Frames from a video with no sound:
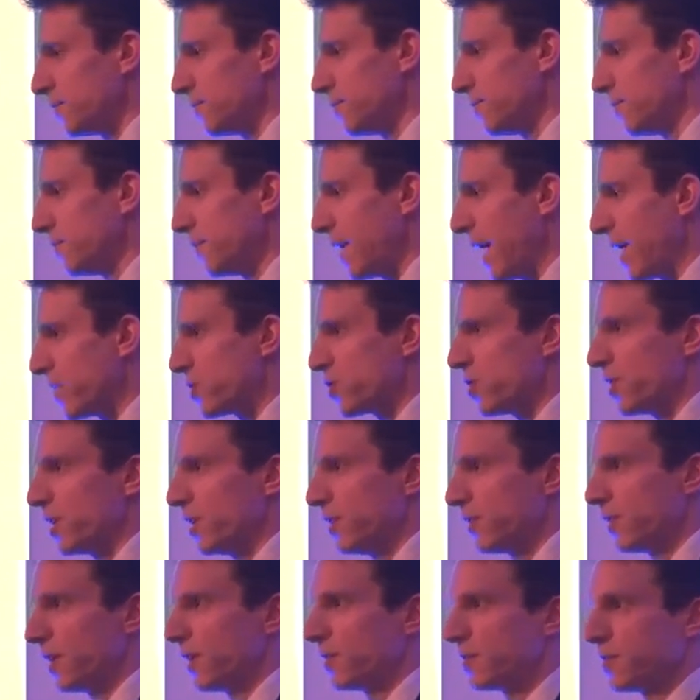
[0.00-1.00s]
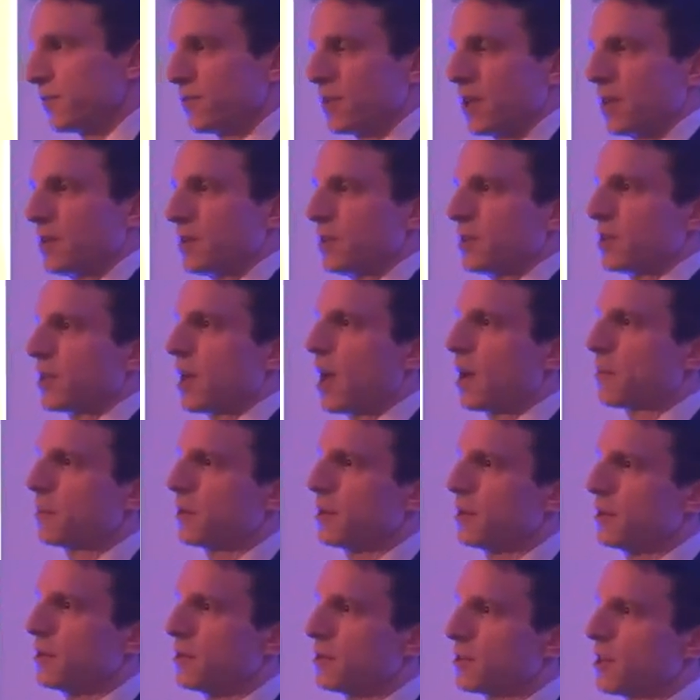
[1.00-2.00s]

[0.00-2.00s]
naturally things have tended to happen in